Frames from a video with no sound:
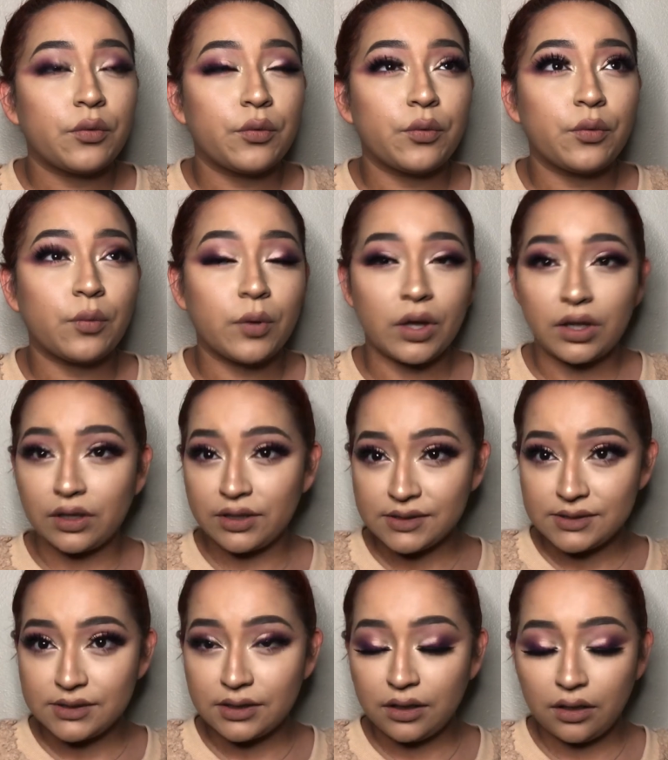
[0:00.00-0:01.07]

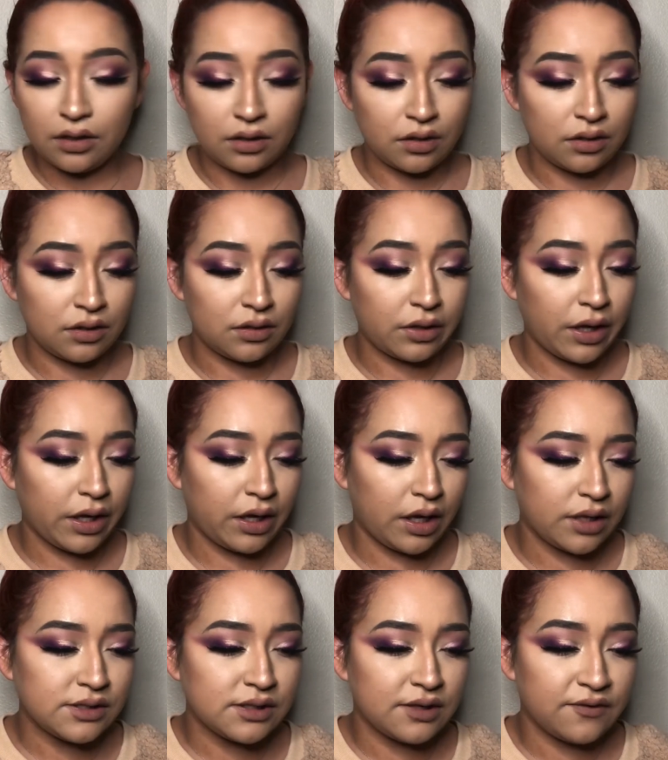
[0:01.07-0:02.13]
realistic. Like, I
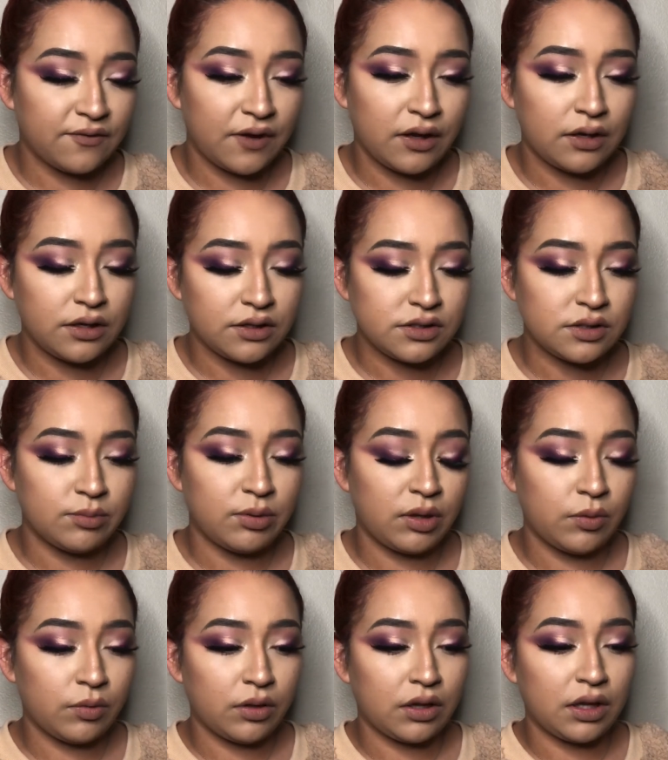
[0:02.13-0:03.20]
did find it to be
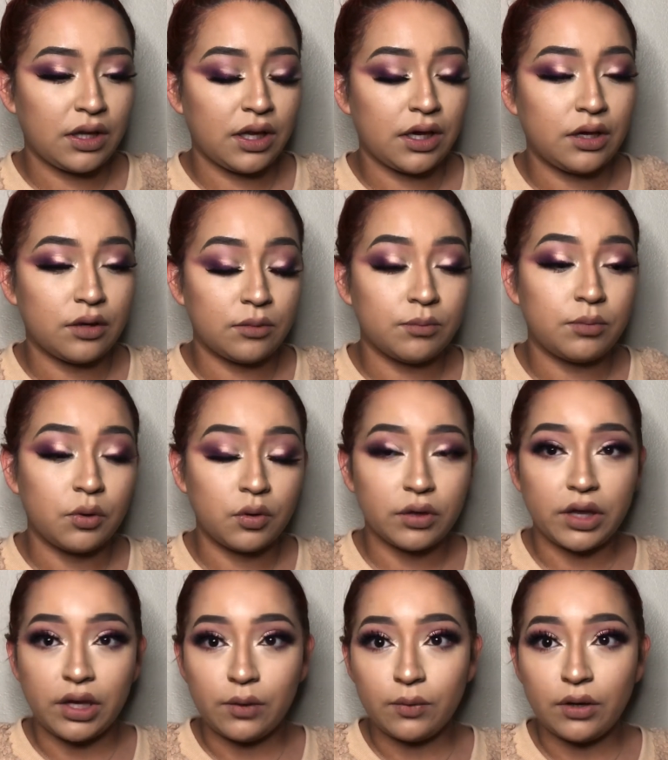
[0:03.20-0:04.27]
really like
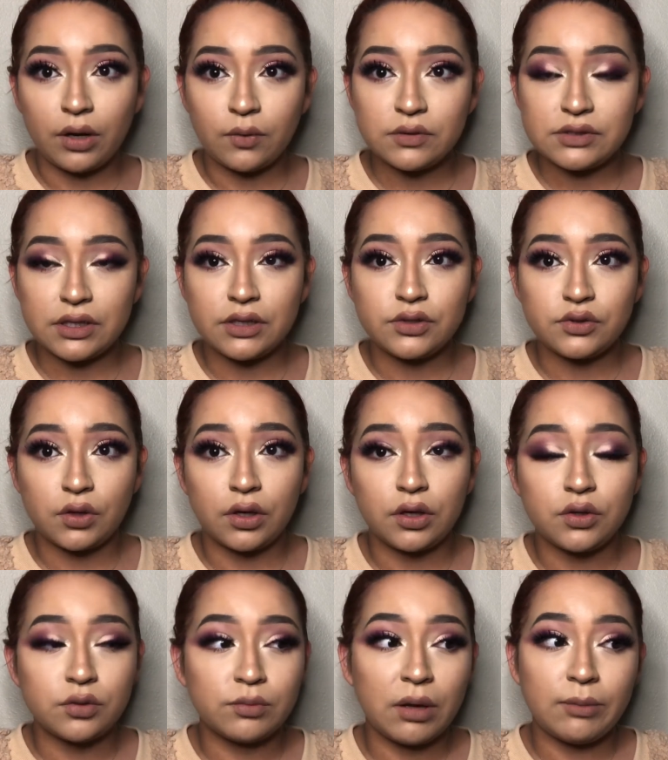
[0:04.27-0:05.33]
bulky when I was like trying to
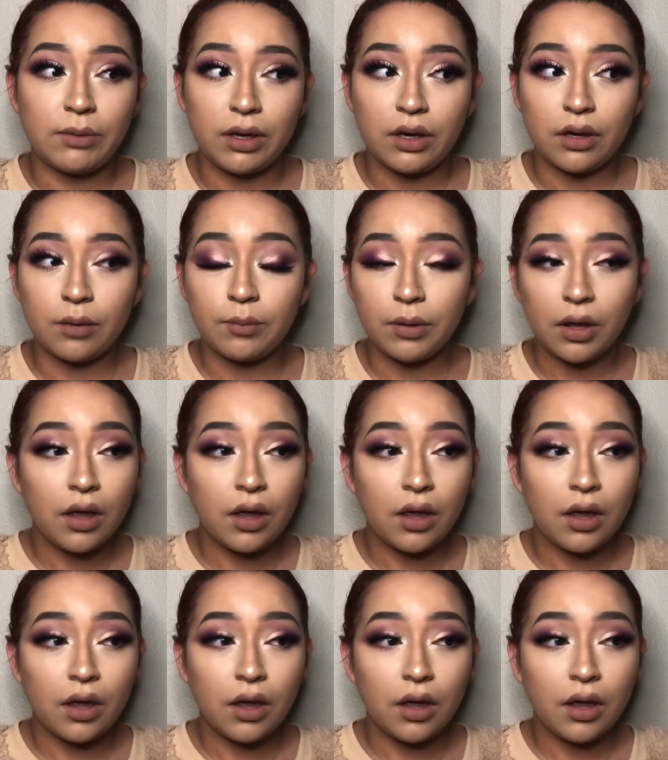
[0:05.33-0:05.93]
do my makeup.